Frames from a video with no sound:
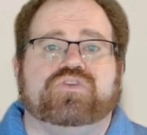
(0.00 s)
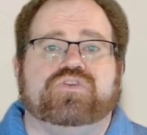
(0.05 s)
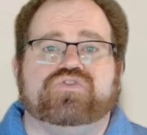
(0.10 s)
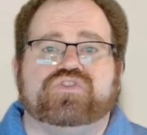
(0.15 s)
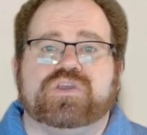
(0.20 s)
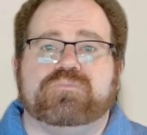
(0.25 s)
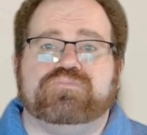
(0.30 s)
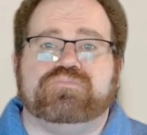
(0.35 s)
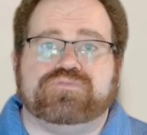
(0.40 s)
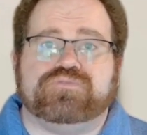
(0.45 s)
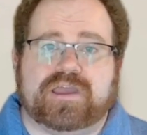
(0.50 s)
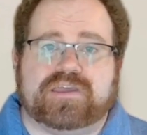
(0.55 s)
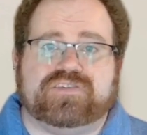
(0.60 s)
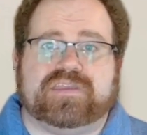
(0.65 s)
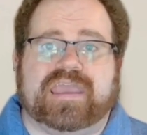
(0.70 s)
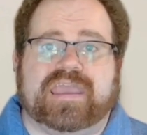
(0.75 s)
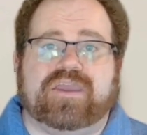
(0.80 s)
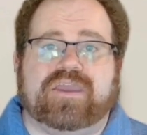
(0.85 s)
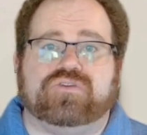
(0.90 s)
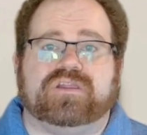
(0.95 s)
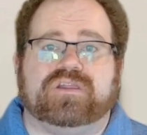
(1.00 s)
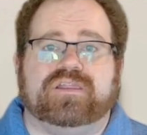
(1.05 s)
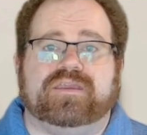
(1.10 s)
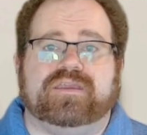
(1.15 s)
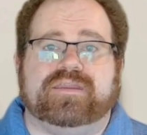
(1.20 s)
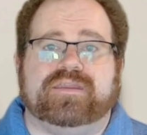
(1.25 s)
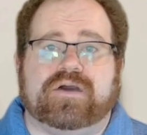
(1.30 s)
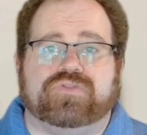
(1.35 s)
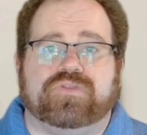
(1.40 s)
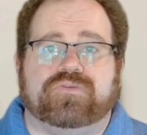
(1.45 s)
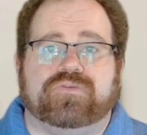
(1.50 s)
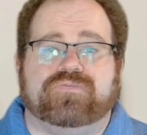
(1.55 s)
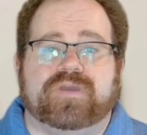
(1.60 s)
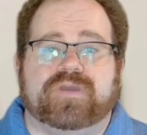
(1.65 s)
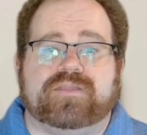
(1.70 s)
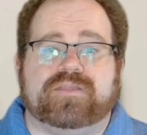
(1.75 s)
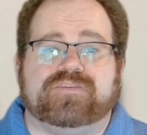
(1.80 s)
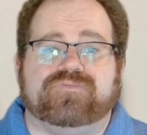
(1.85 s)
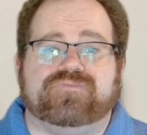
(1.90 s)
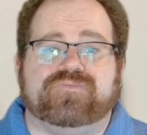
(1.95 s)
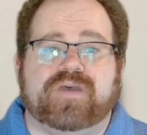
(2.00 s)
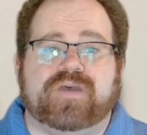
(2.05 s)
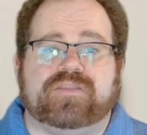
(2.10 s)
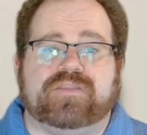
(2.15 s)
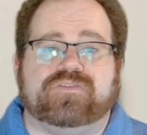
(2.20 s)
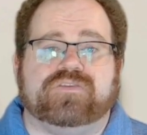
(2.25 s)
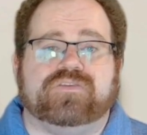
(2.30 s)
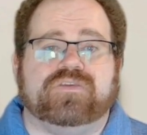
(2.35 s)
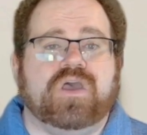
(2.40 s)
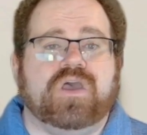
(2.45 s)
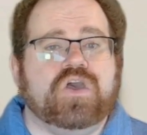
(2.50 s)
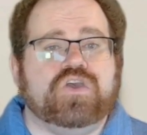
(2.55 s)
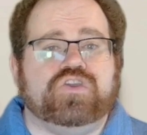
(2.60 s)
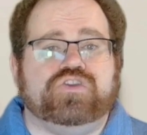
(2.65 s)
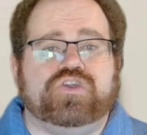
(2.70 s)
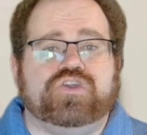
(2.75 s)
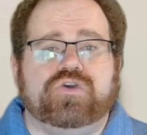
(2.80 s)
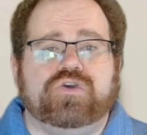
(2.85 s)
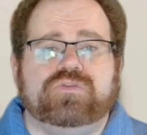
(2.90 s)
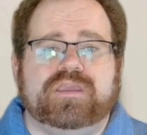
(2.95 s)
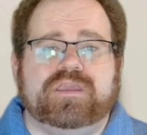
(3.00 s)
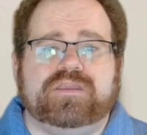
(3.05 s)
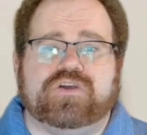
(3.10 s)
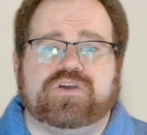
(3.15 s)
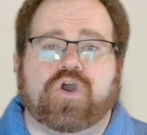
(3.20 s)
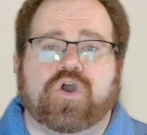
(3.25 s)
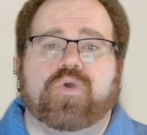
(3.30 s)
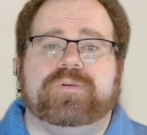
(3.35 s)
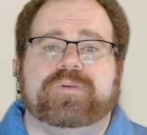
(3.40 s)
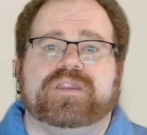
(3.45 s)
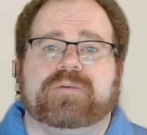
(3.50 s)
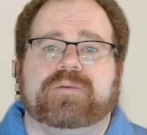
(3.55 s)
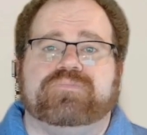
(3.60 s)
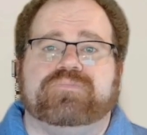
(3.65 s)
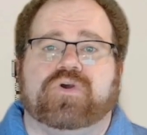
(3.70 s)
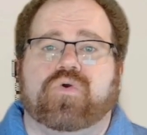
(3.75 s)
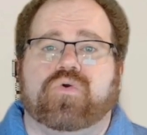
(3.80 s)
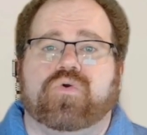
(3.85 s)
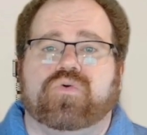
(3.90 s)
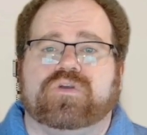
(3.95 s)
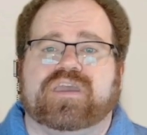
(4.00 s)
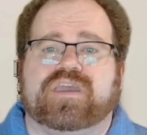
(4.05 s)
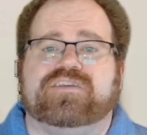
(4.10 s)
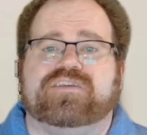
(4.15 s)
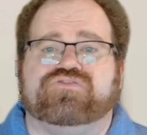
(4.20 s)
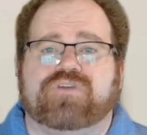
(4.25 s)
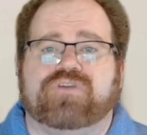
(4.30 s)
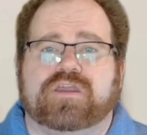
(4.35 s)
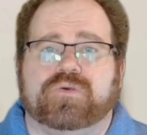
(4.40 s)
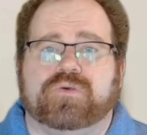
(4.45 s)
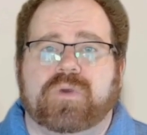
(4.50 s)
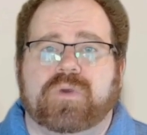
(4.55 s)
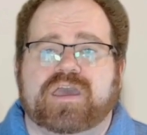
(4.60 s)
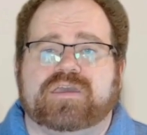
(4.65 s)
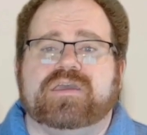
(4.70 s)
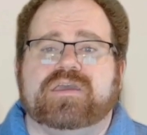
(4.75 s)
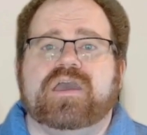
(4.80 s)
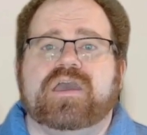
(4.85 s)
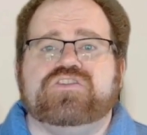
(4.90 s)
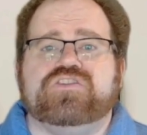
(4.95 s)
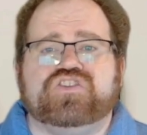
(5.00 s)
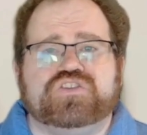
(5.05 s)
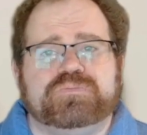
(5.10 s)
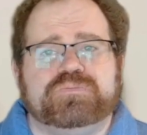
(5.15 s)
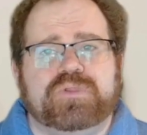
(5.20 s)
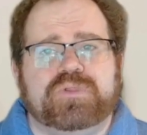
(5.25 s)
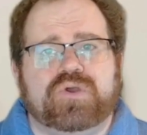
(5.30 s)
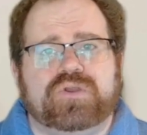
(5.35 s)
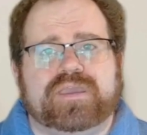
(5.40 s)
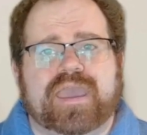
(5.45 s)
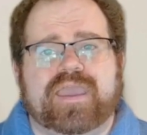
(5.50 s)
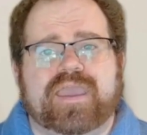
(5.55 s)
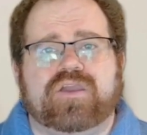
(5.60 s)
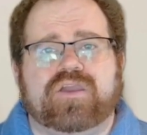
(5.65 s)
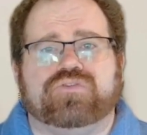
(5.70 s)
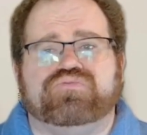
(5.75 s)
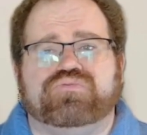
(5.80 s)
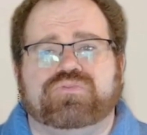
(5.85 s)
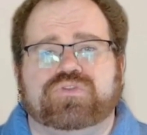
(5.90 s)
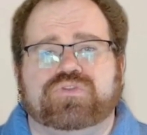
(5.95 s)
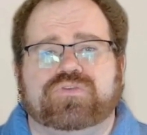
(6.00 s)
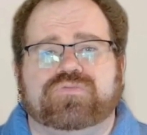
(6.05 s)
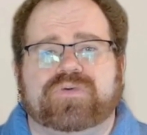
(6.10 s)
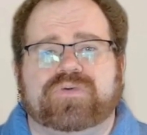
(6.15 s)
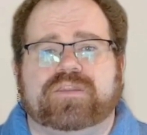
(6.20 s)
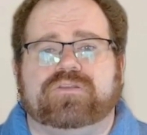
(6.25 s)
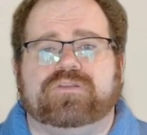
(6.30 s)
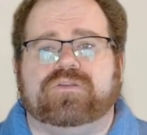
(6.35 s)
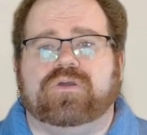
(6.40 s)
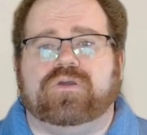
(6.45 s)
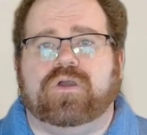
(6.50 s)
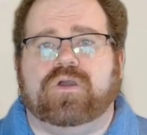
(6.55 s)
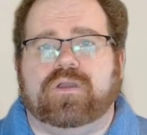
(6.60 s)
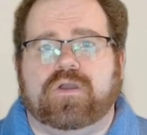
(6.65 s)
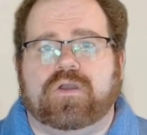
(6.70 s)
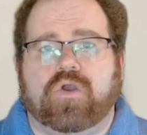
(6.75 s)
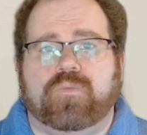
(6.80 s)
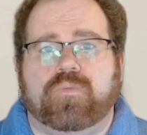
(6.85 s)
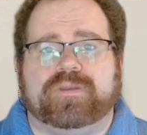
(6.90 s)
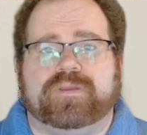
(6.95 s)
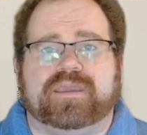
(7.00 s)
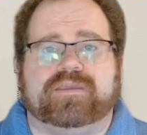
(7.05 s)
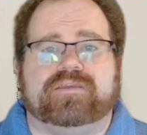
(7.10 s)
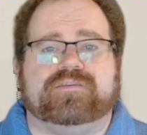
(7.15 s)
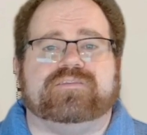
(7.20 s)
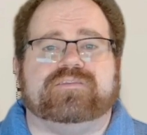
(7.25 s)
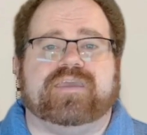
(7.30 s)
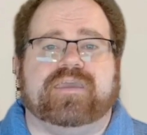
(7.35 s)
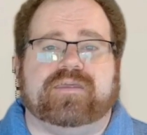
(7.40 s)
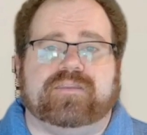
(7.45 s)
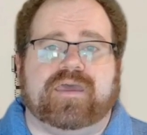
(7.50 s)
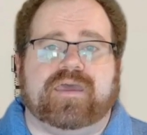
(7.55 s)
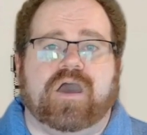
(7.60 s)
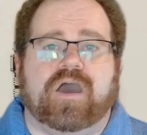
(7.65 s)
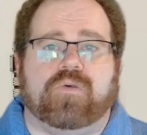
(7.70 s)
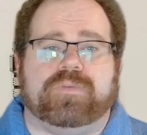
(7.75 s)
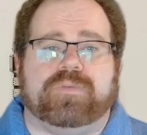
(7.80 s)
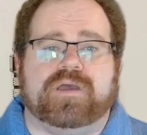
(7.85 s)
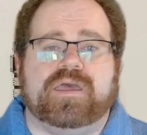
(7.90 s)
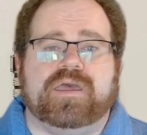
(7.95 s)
Use compressed air to clean out the fans and vents. You don't need to open up the whole case right away. Just blowing air through the vent openings can help.